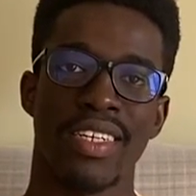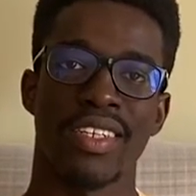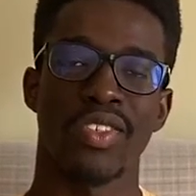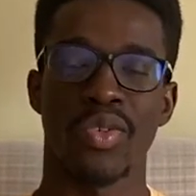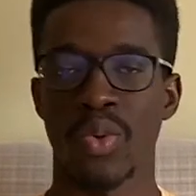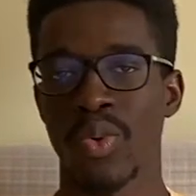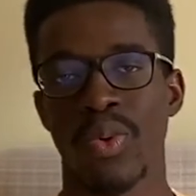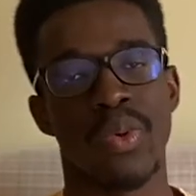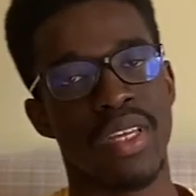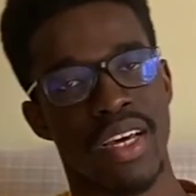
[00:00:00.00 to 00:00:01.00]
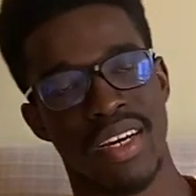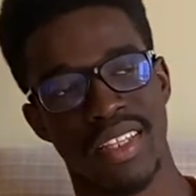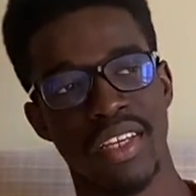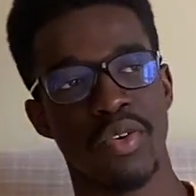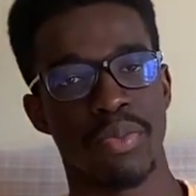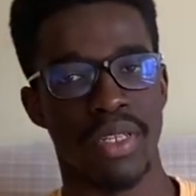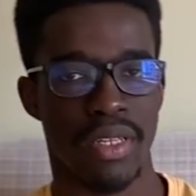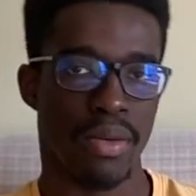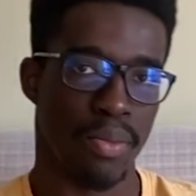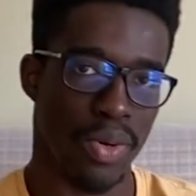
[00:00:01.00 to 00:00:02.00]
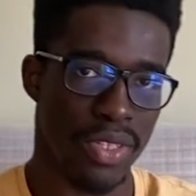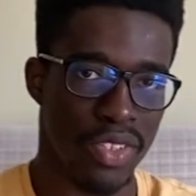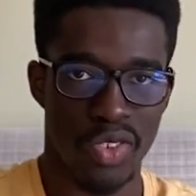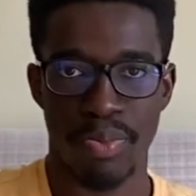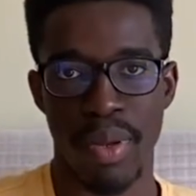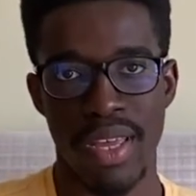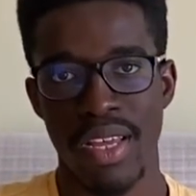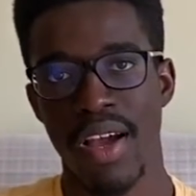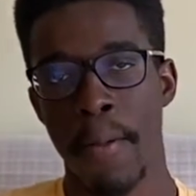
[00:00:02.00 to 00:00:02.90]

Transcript: So yeah, I think it'll be important to pay